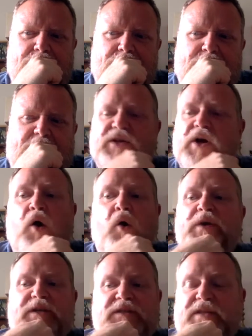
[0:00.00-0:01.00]
That's
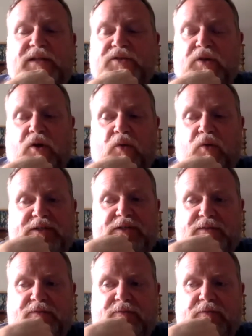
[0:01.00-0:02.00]
always
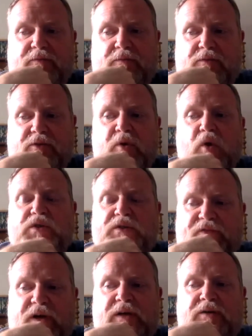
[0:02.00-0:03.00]
the most
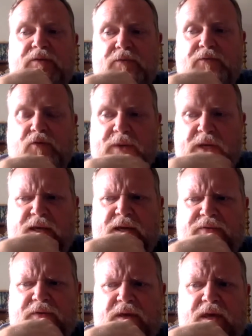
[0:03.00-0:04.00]
fun for me.
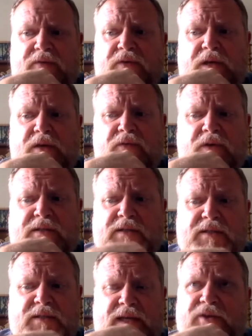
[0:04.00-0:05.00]
I think even as a
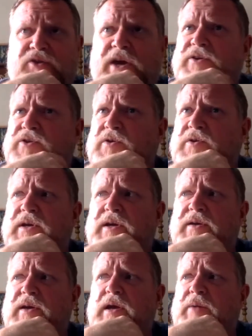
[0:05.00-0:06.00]
stage
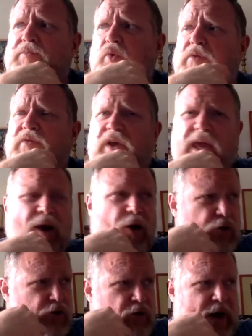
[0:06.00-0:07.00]
actor, I'm more of a
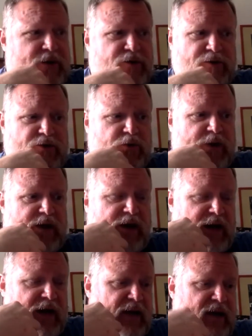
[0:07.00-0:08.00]
character actor, so
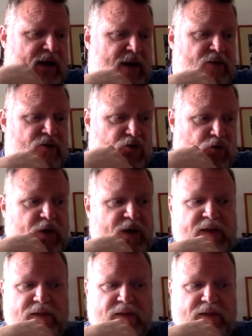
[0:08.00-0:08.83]
I enjoy